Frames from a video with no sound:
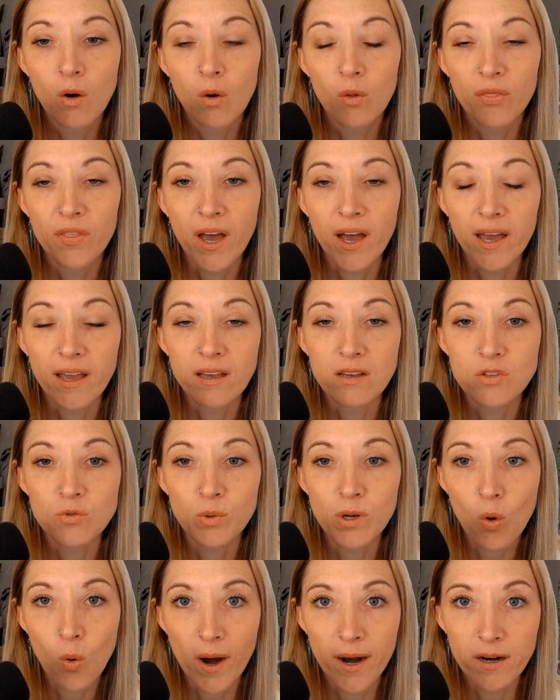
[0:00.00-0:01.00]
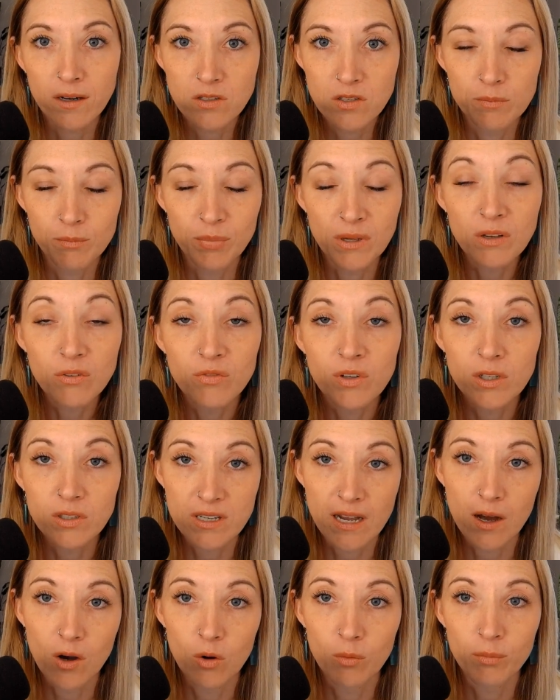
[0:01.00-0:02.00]
that is required to be
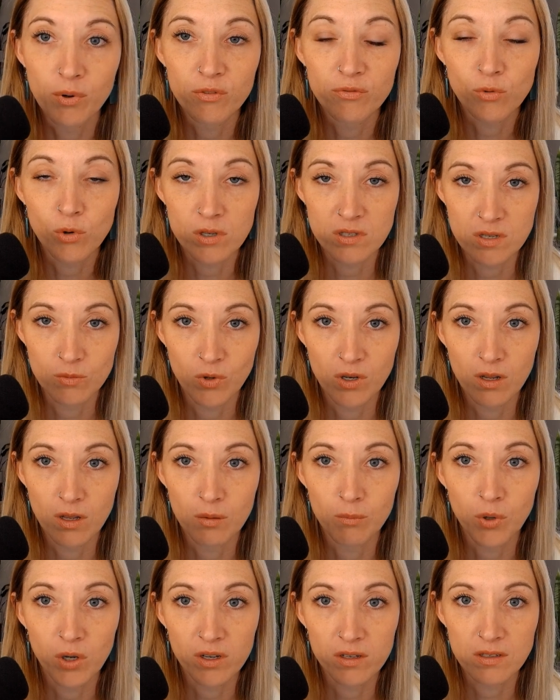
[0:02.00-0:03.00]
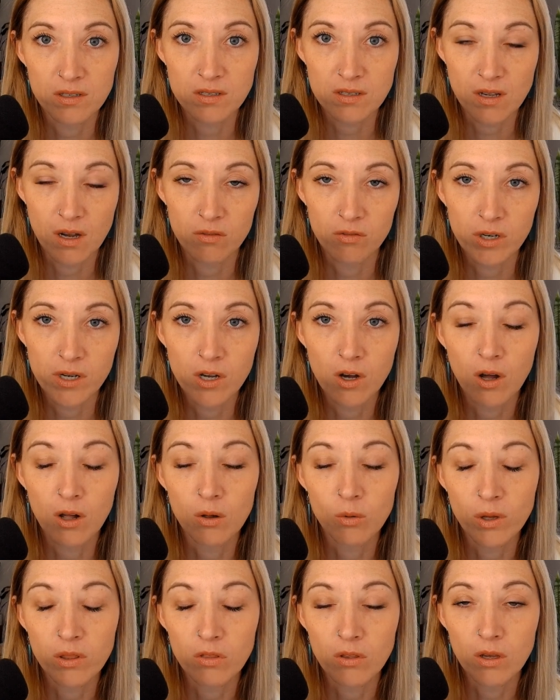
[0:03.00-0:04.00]
filled out before someone can book a discovery
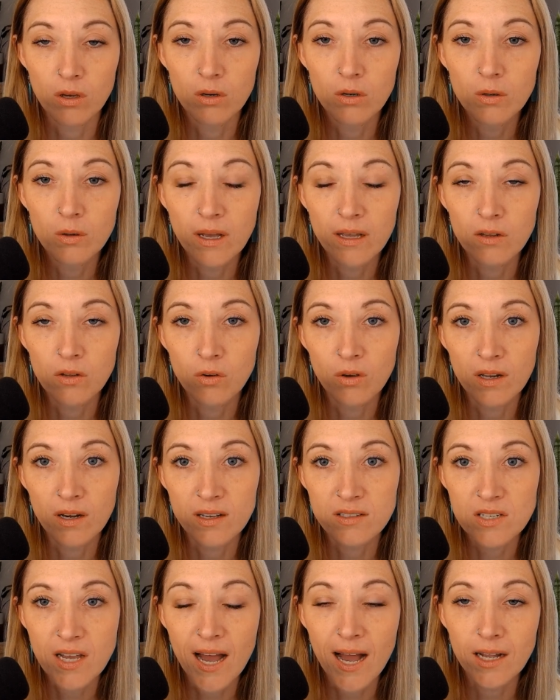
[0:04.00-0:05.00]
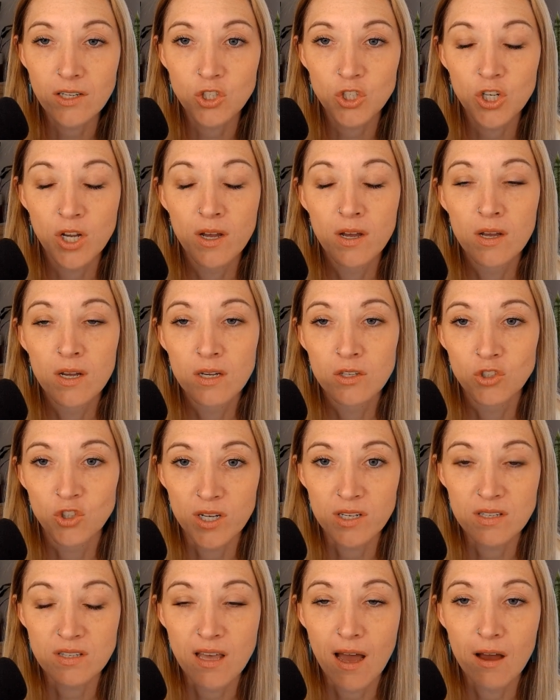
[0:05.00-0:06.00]
call with you. And you can attach
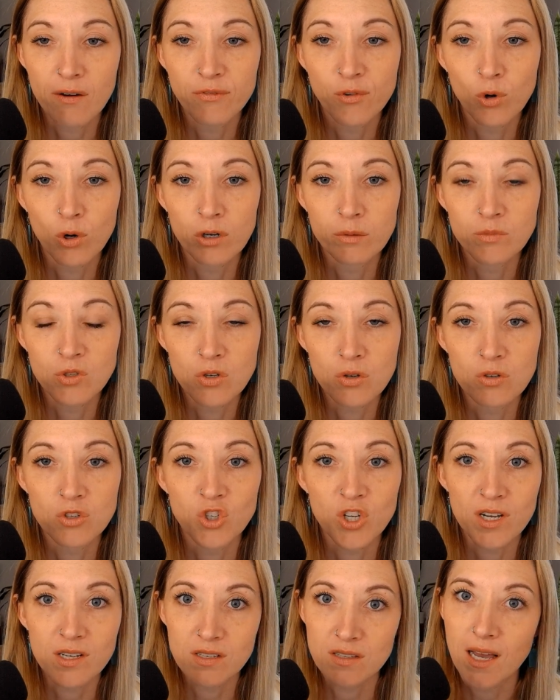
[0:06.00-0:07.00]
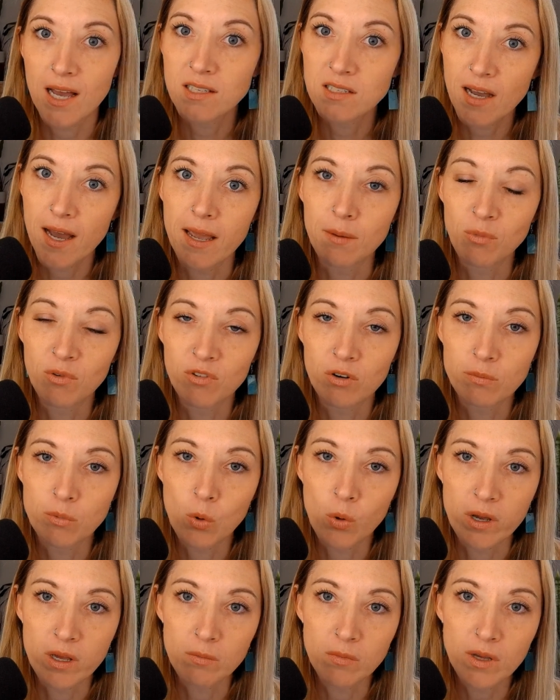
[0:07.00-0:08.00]
just that form to just that type of
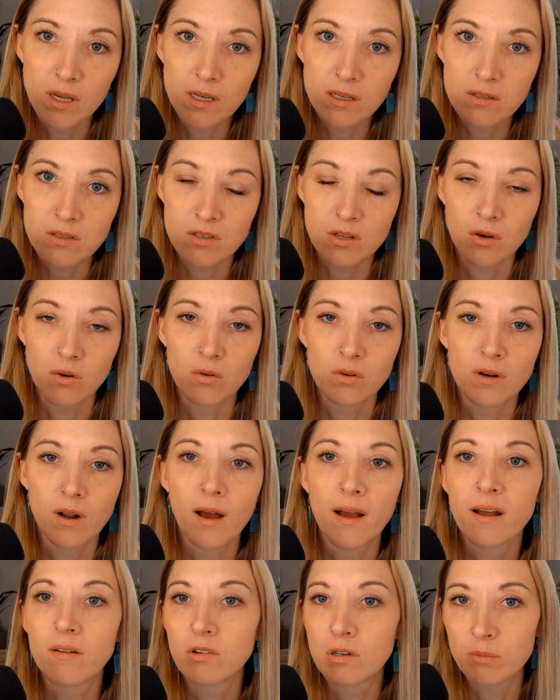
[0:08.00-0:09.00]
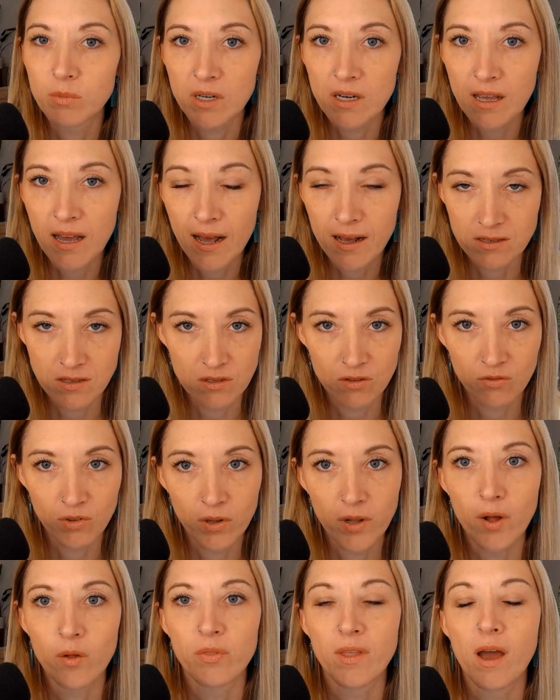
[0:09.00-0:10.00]
appointment. So not everybody has to
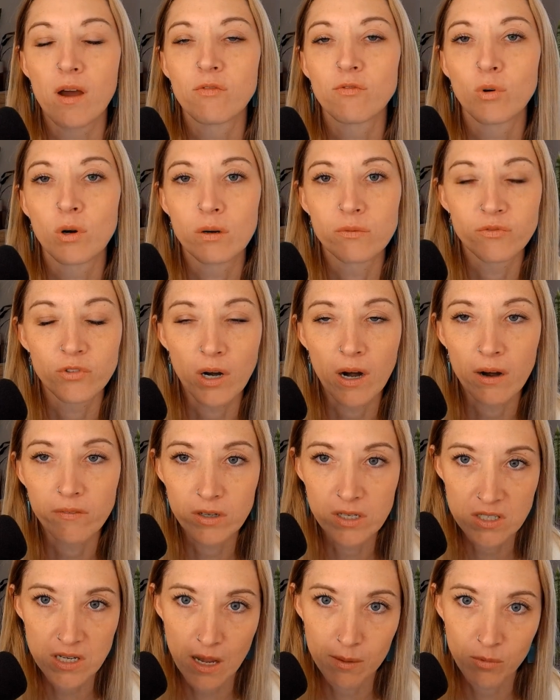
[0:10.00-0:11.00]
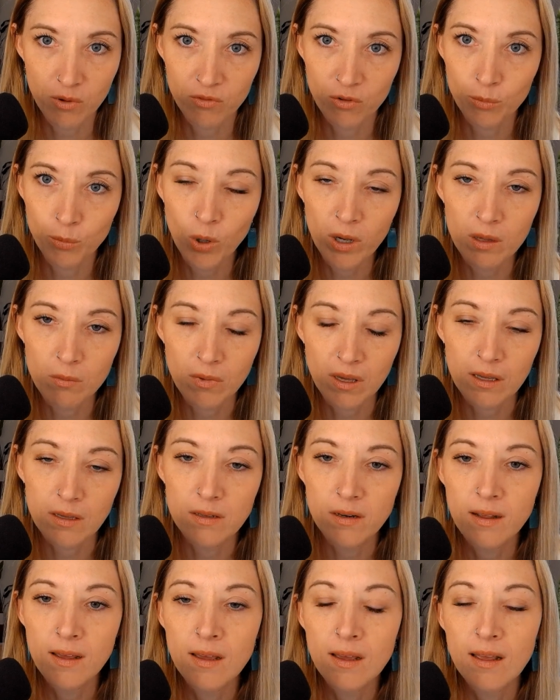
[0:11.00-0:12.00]
fill out that form for every type of
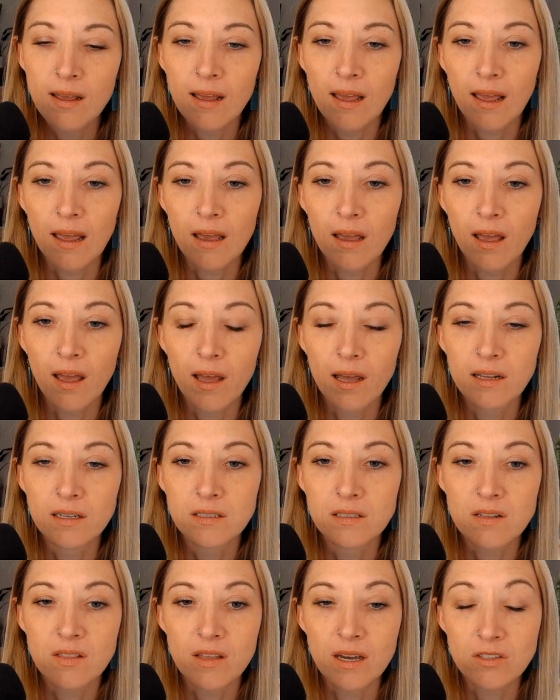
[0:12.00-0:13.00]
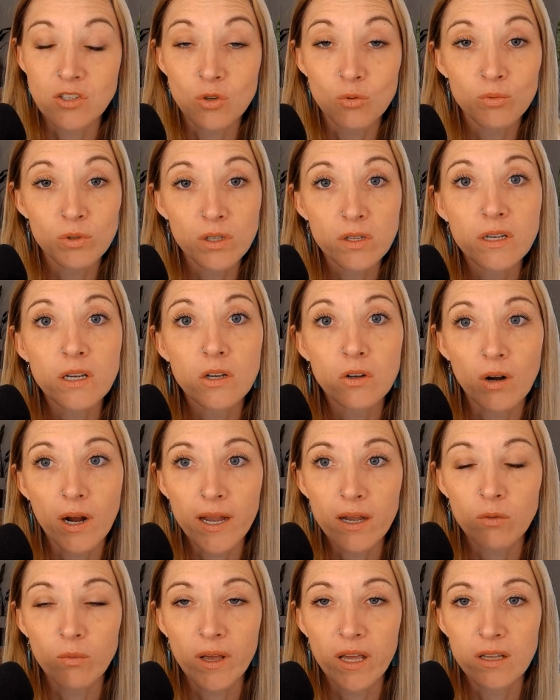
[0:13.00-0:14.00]
appointment. And that's a really
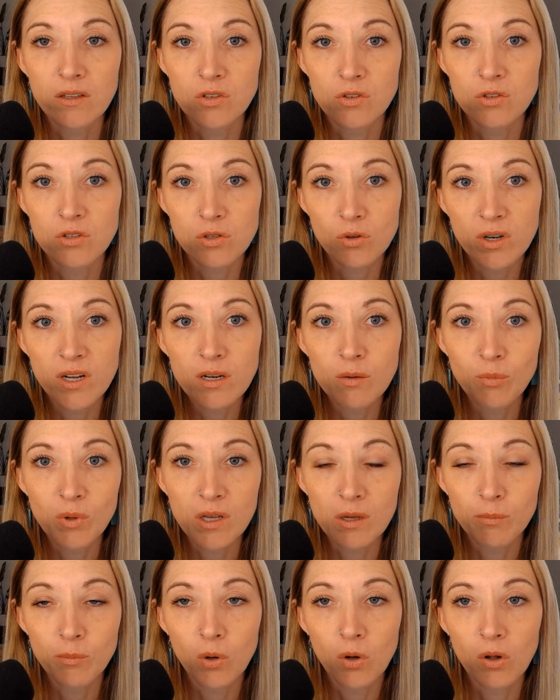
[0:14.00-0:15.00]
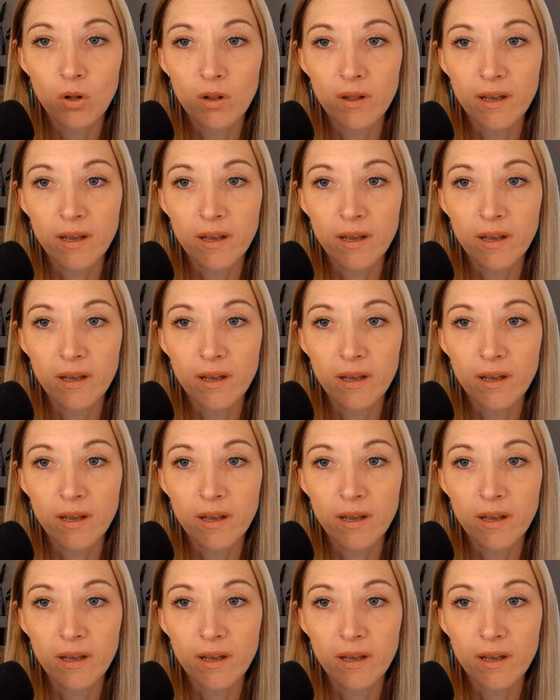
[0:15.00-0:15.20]
great way to screen people